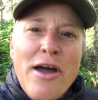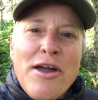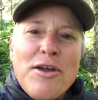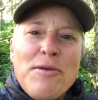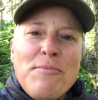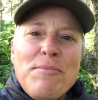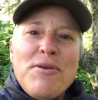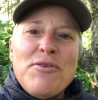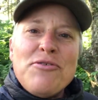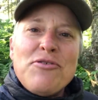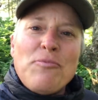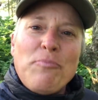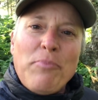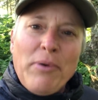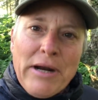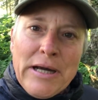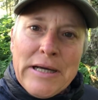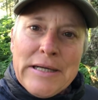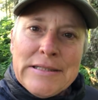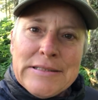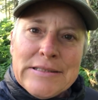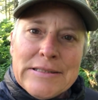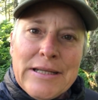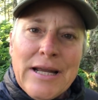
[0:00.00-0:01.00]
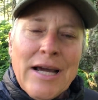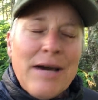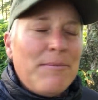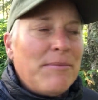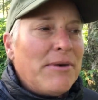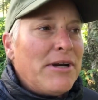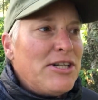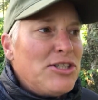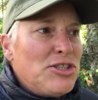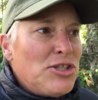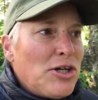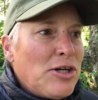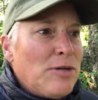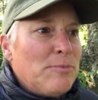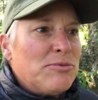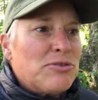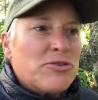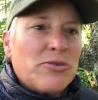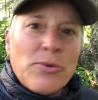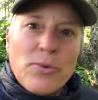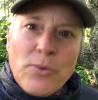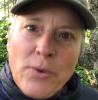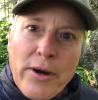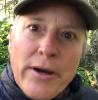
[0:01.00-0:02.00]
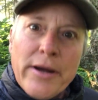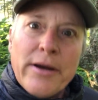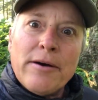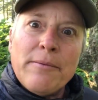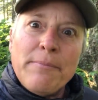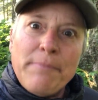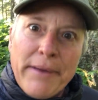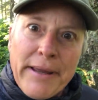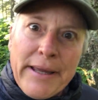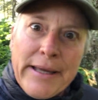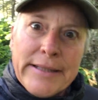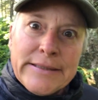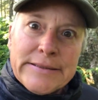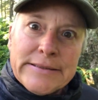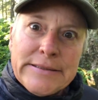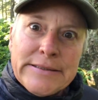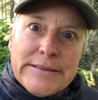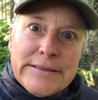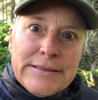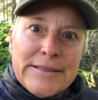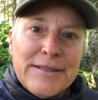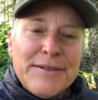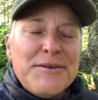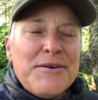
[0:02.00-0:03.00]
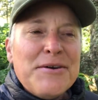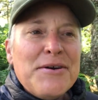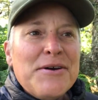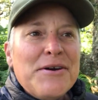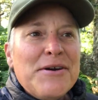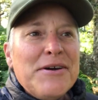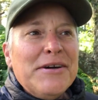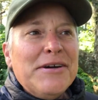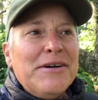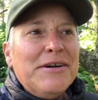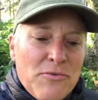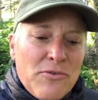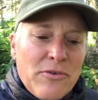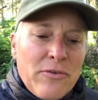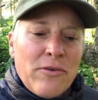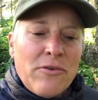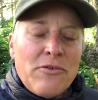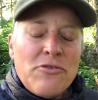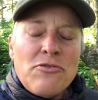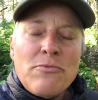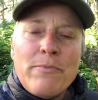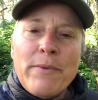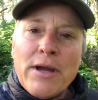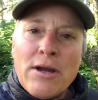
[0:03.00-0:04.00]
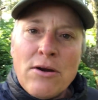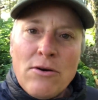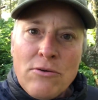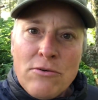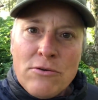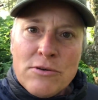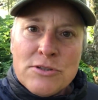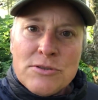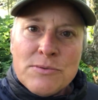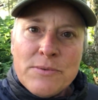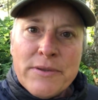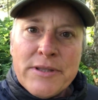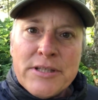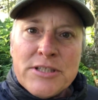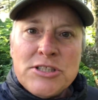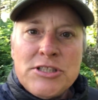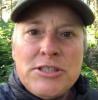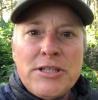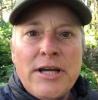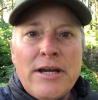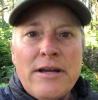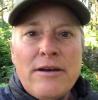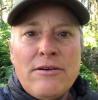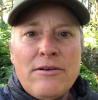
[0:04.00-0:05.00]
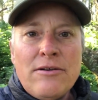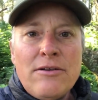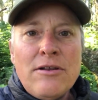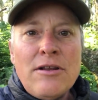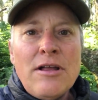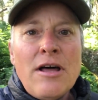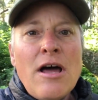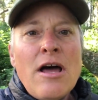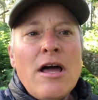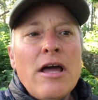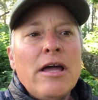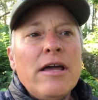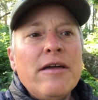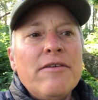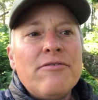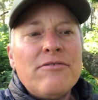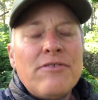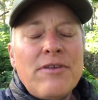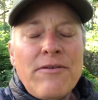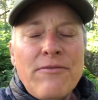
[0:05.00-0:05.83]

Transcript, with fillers: You'd be surprised at how many jobs require pants. So those are my goals with the channel. It's